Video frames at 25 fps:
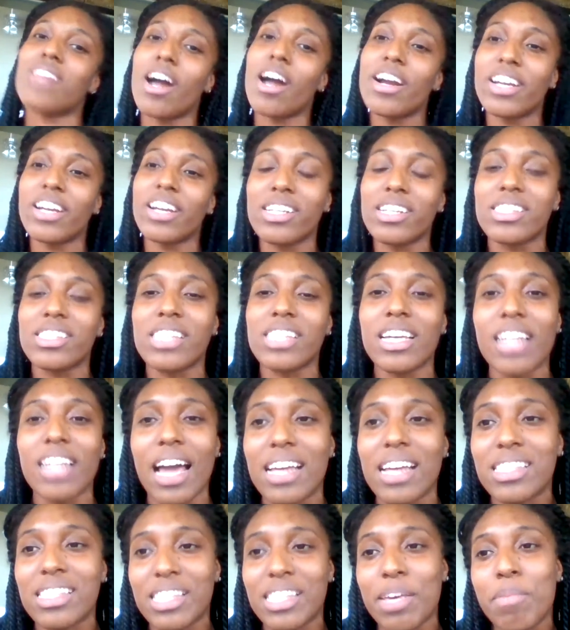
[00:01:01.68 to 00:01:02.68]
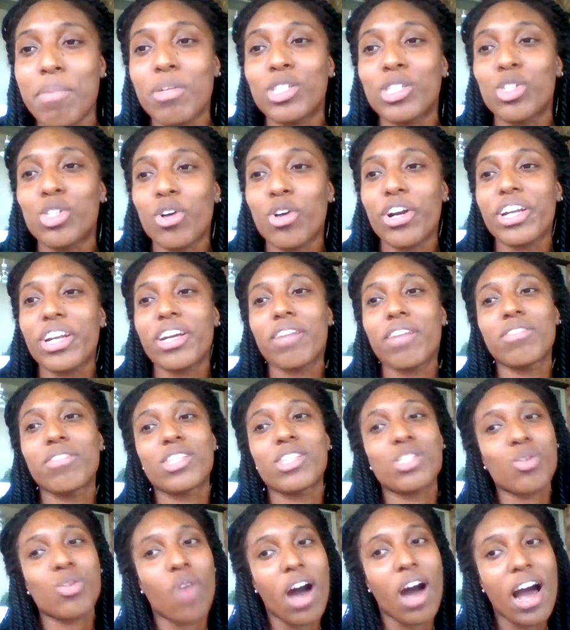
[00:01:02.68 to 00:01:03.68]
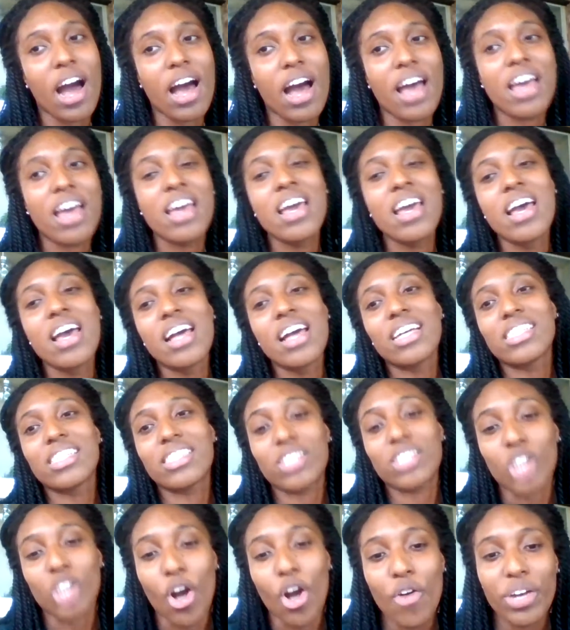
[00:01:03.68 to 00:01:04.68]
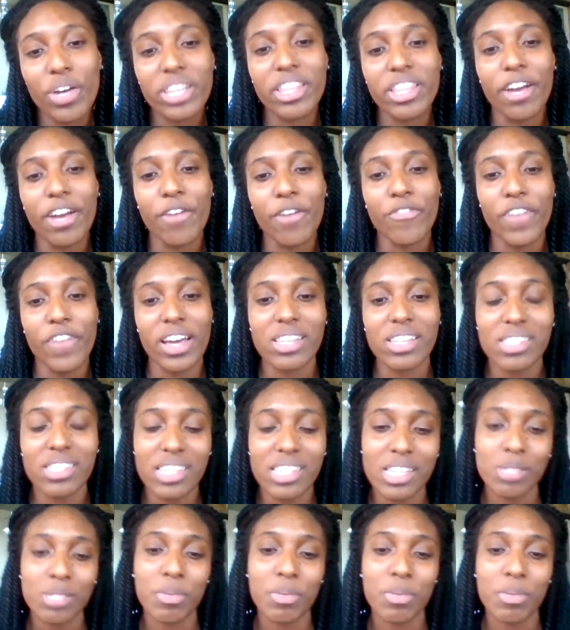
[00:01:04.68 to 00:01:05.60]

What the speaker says: starting until I see majority of the squad showing their faces,